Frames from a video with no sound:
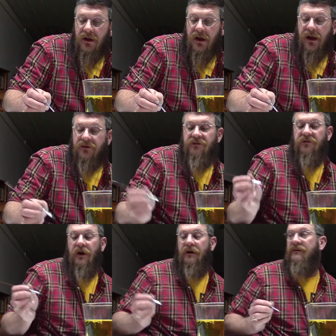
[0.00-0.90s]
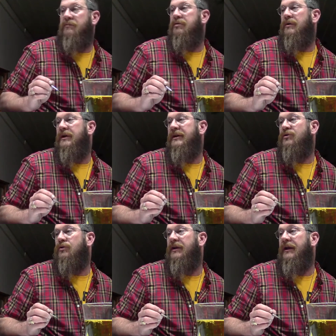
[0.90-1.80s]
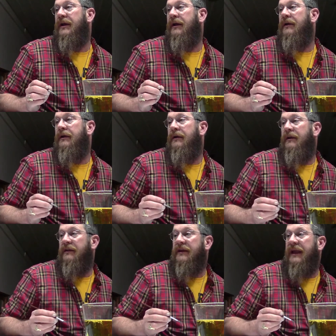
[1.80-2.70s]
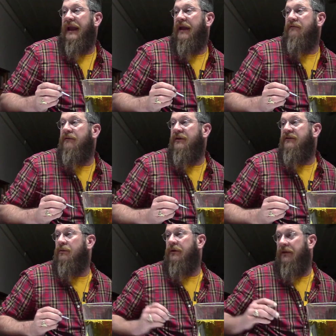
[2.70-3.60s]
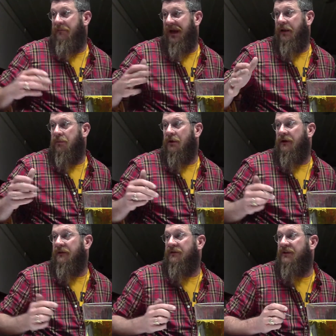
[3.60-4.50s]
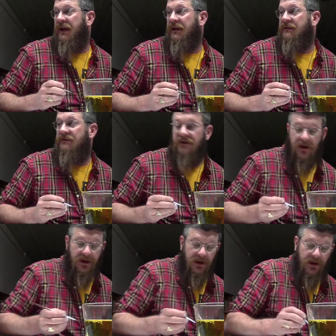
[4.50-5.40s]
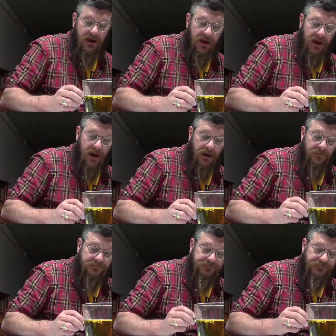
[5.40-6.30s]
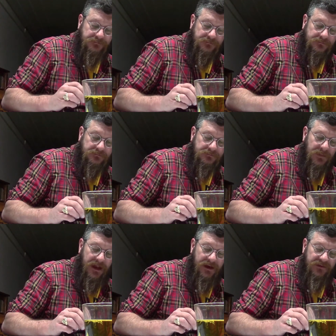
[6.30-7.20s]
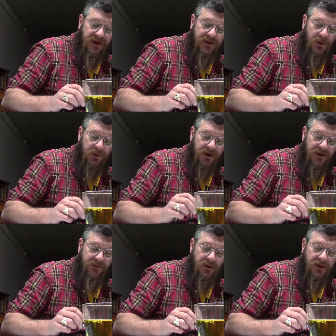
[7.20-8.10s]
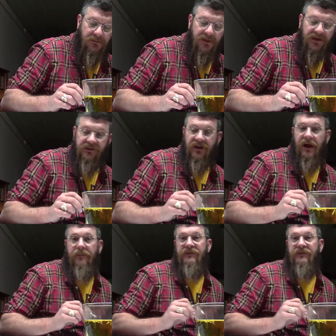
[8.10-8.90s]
as far as pre-treating the canvas or the paper in this case. And as I noted, I've already mixed up